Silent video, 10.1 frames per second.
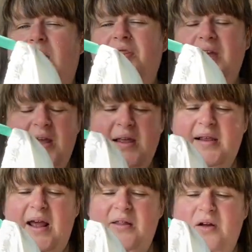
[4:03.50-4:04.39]
think
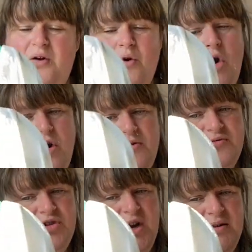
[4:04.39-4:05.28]
it's either a cotton
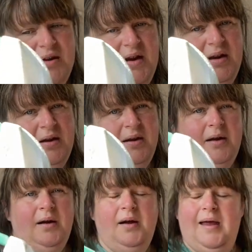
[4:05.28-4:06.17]
jersey,
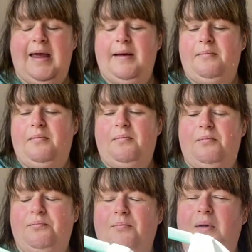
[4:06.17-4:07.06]

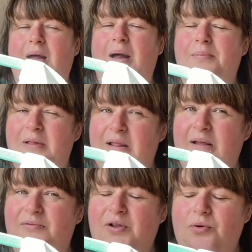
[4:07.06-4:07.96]
I
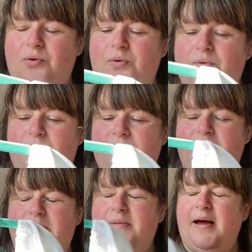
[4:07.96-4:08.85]
believe so,
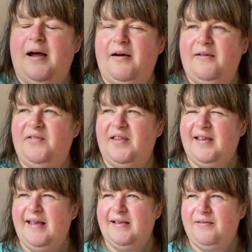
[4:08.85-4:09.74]
but my heart
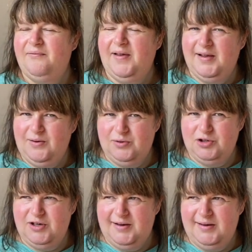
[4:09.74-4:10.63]
says viscose
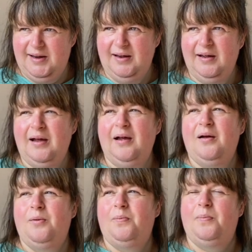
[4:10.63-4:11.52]
jersey,
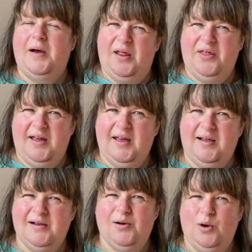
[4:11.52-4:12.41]
but I think
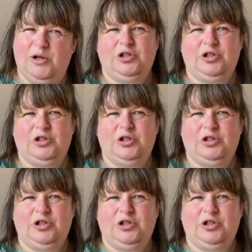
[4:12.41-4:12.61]
it's a cotton